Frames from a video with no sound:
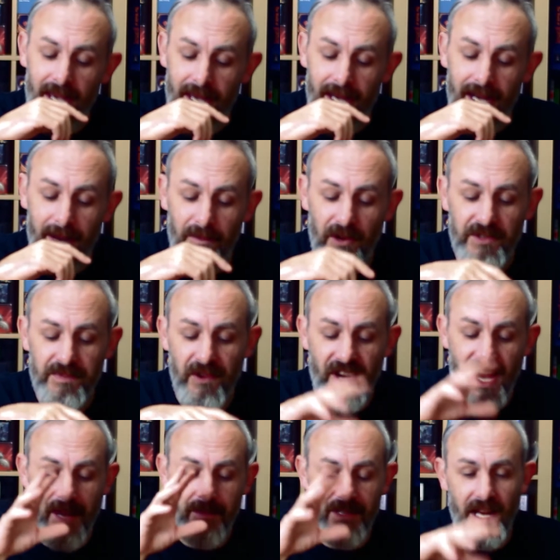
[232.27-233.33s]
Osprey
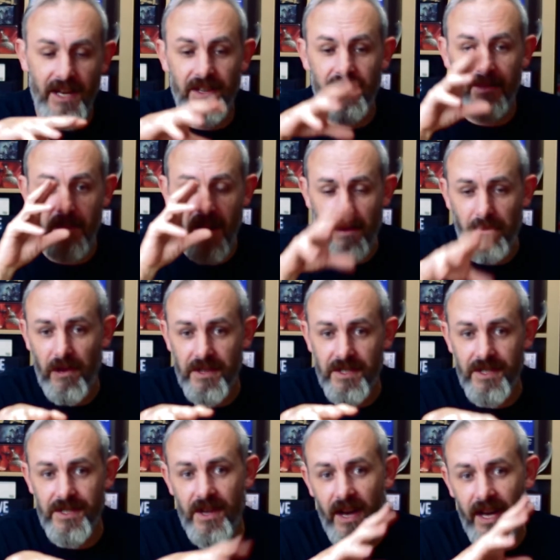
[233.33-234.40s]
Games, London, Martin Wallace
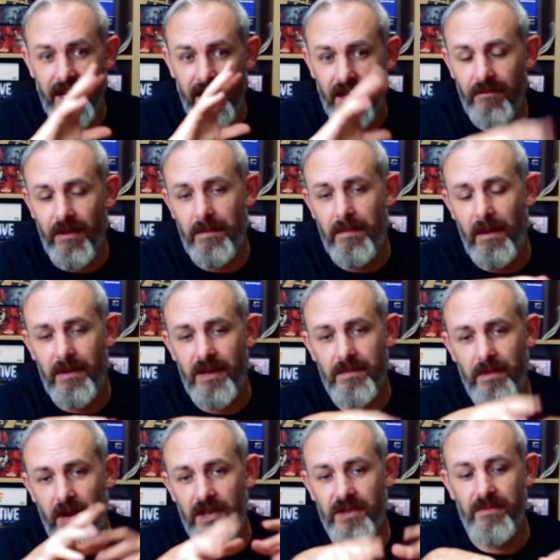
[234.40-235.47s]
design, it got
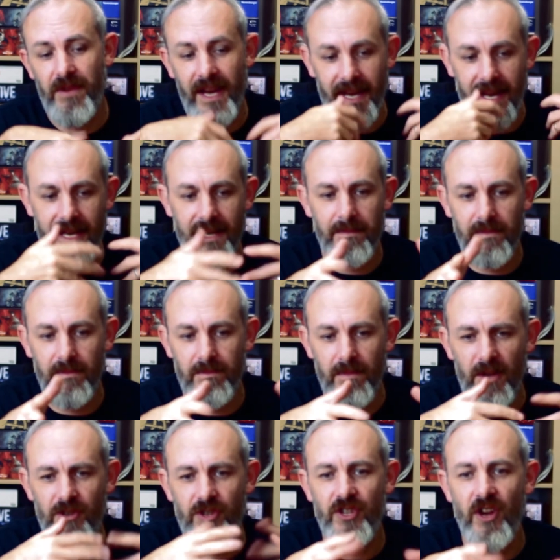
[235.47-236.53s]
republished by Osprey in a
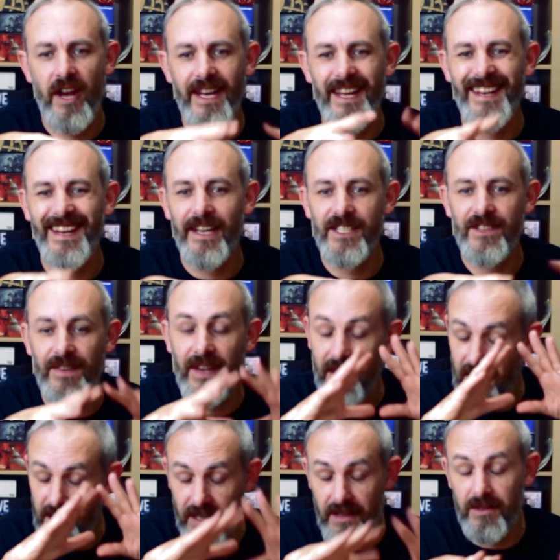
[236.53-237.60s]
much shinier, nicer
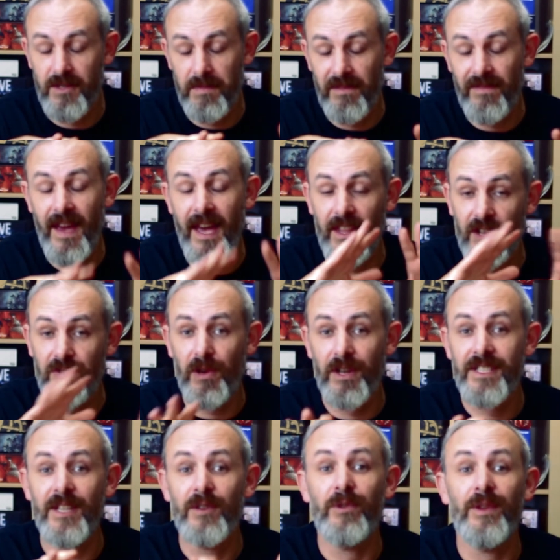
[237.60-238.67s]
thing, and to be fair, the
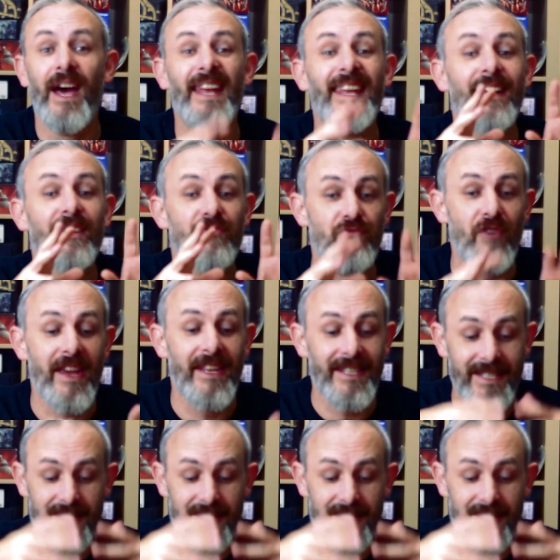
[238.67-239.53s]
quality and all that in there is great.